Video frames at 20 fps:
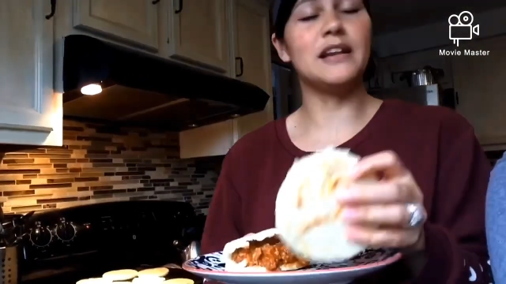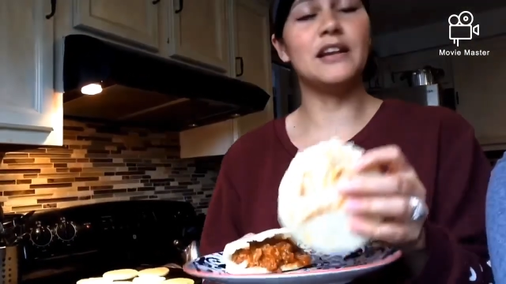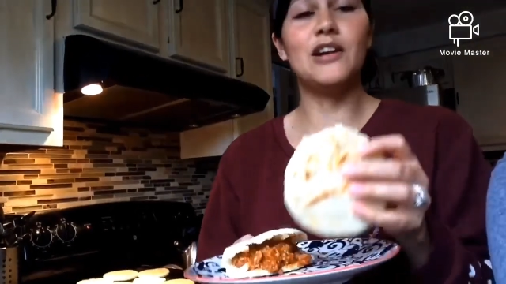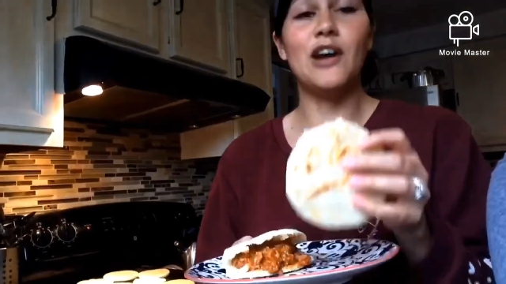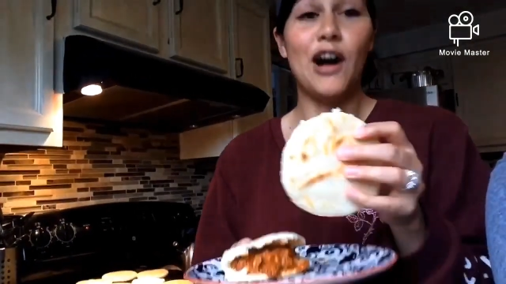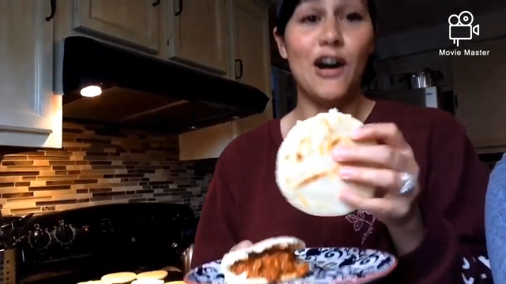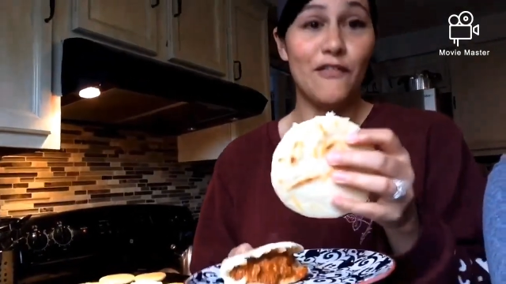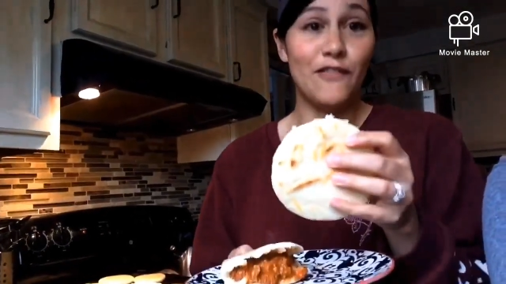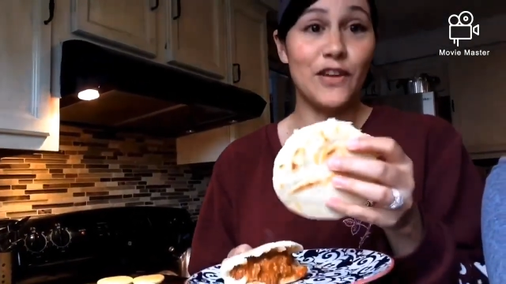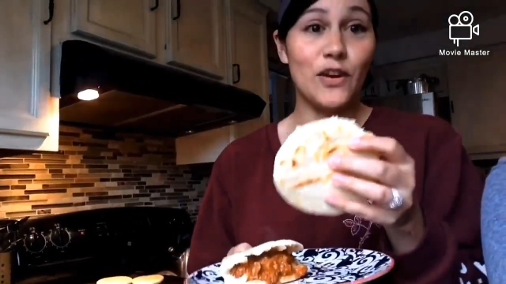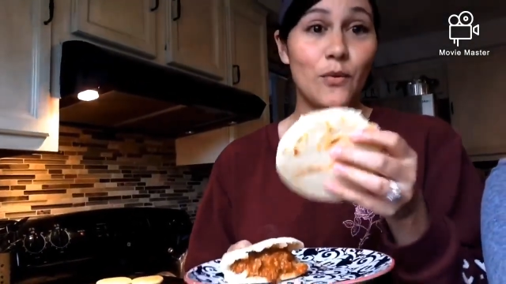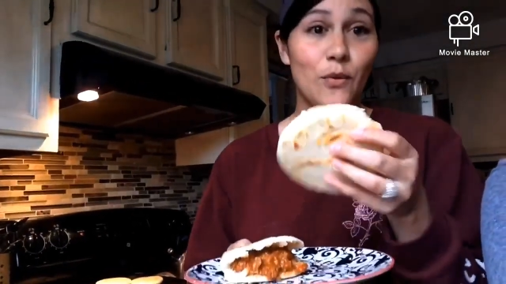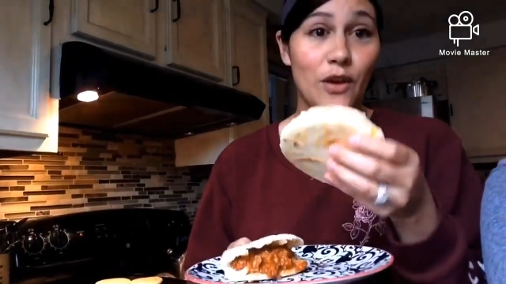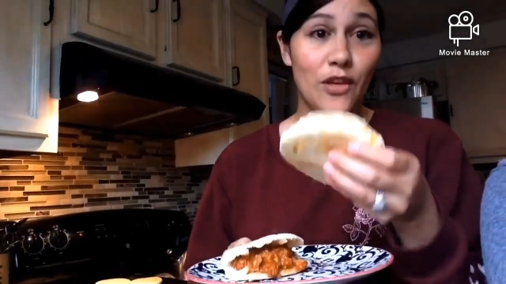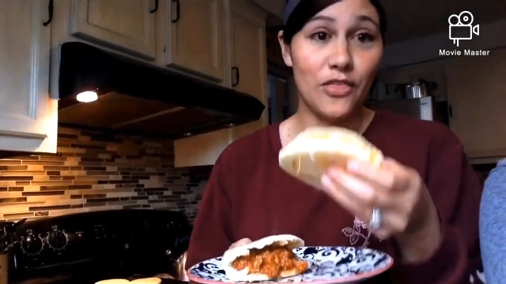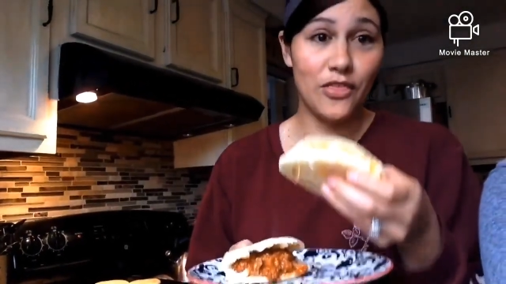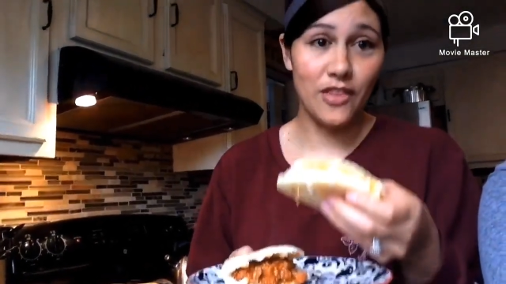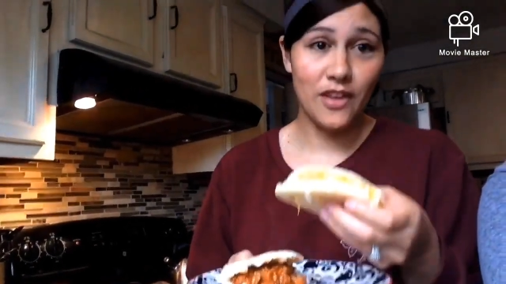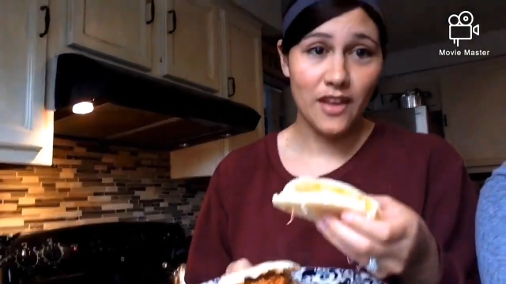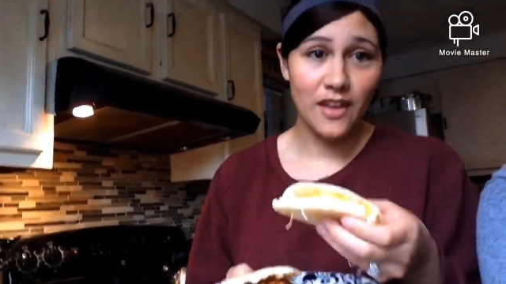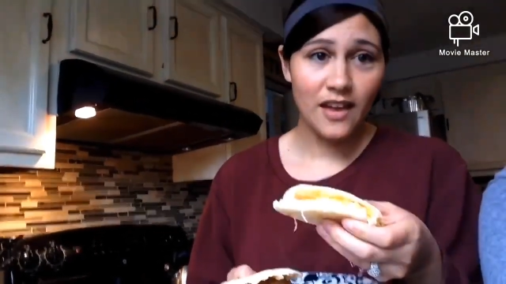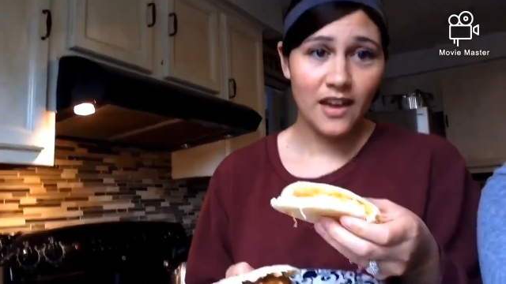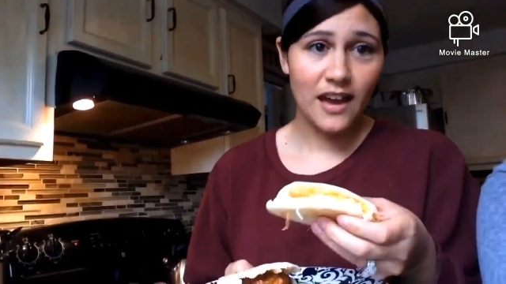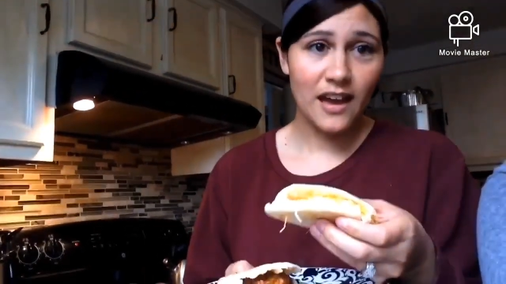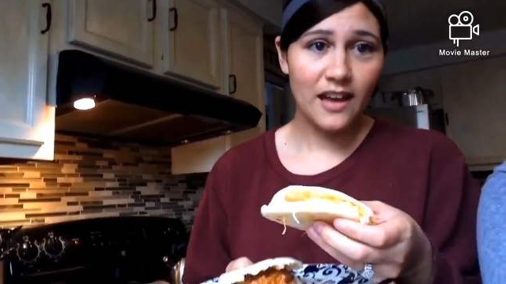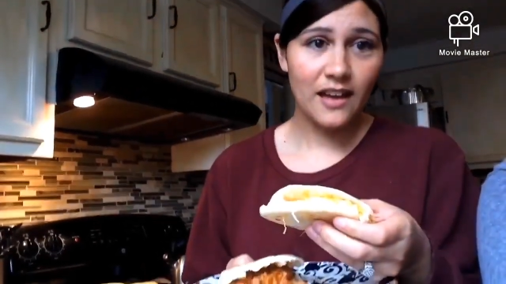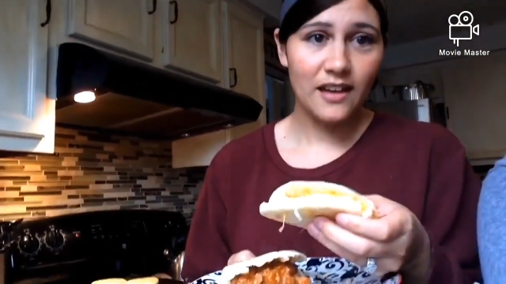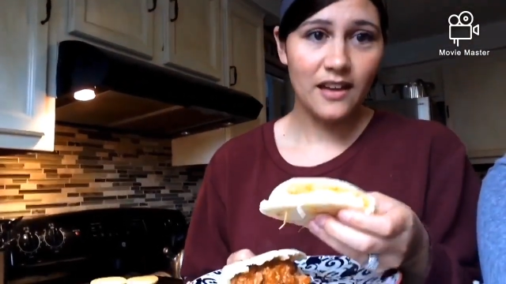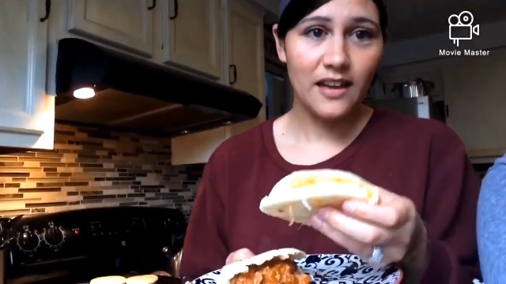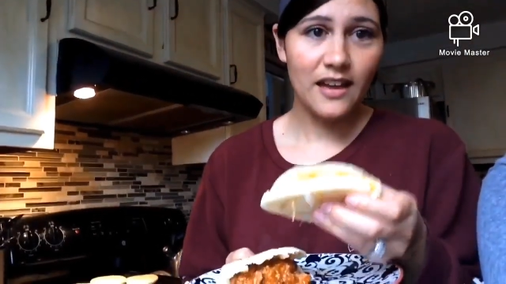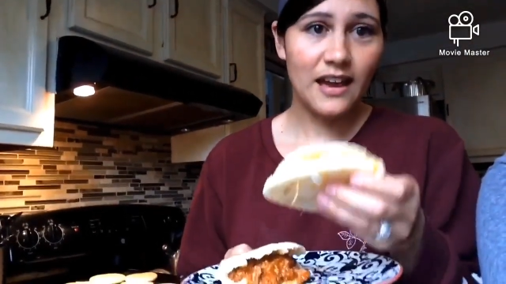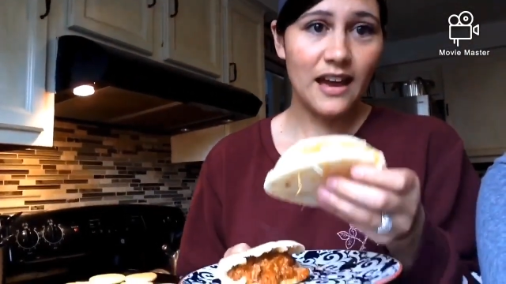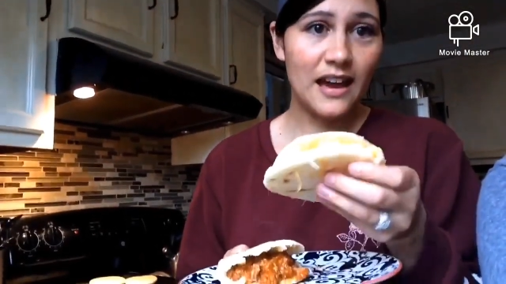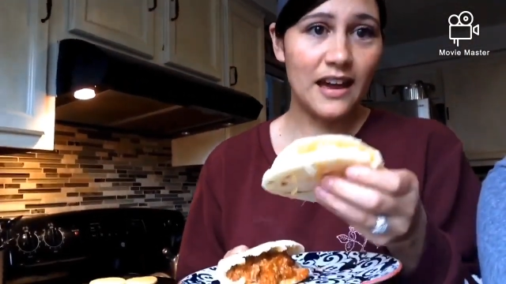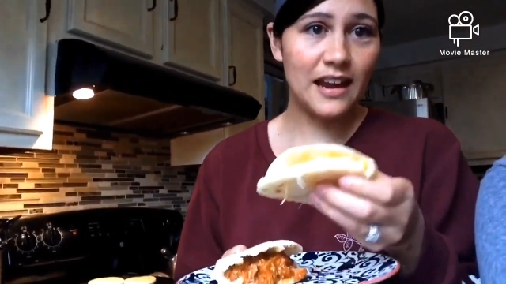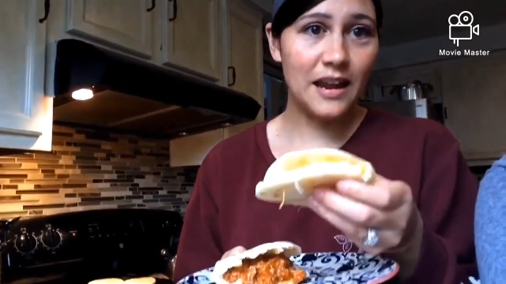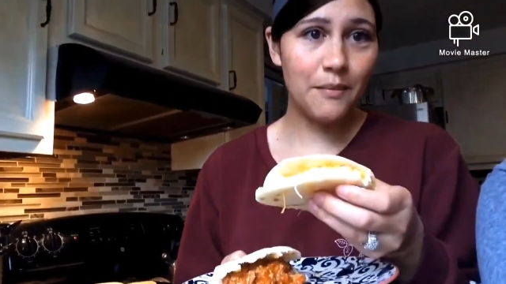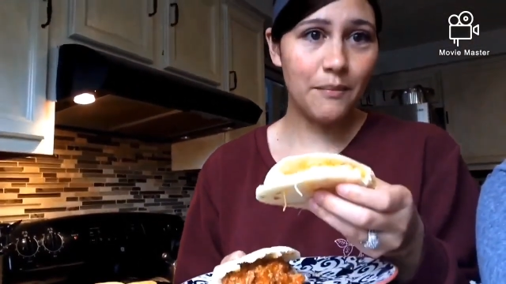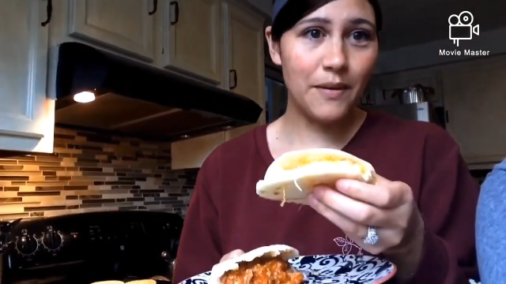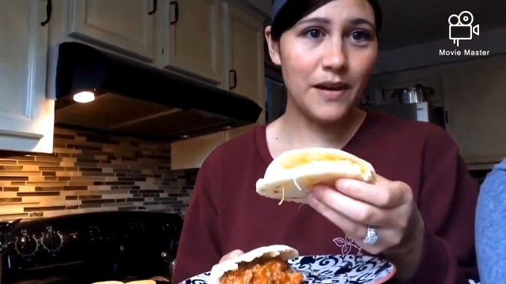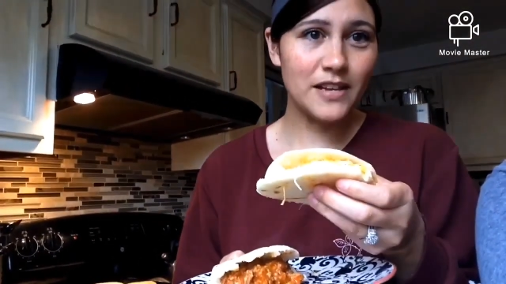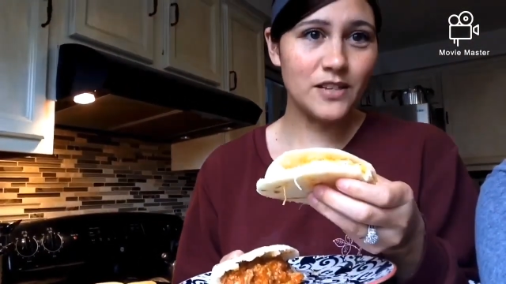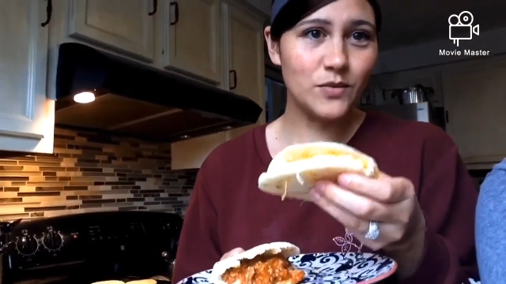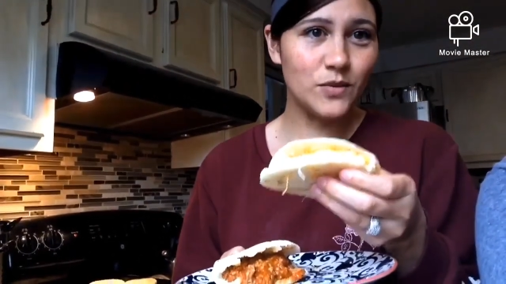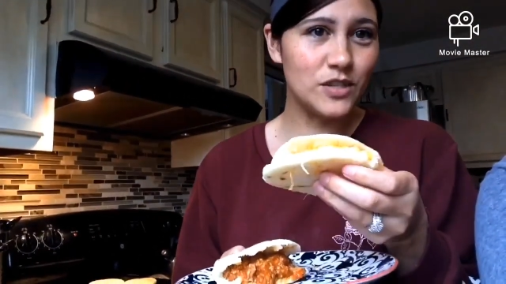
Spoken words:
coffee with arepas